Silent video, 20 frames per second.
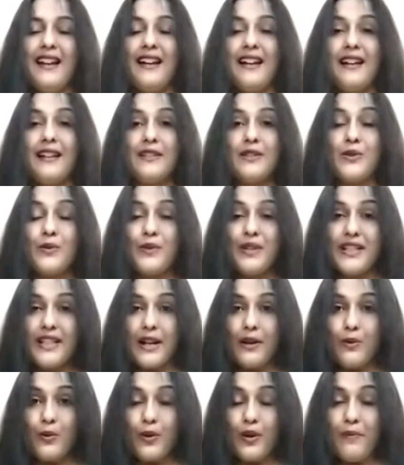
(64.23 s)
and switch
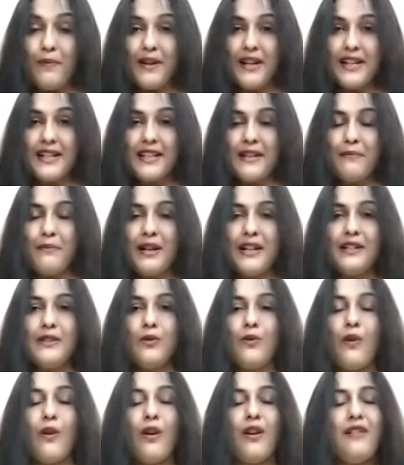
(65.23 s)
the notification bell
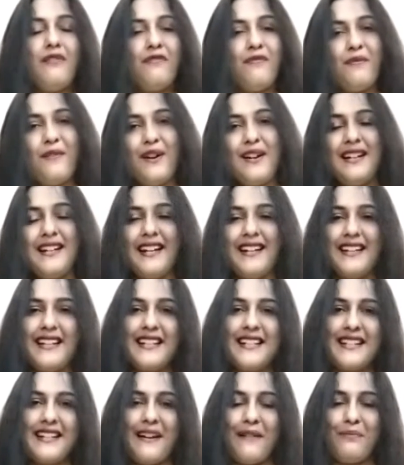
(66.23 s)
to all for
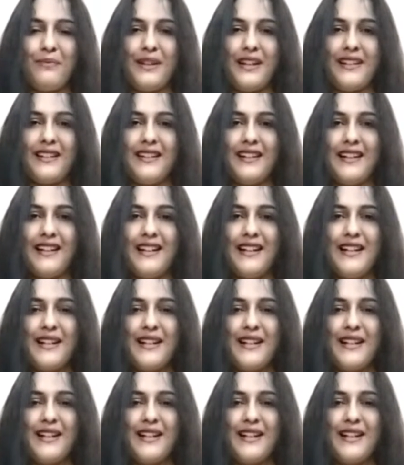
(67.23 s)
latest update.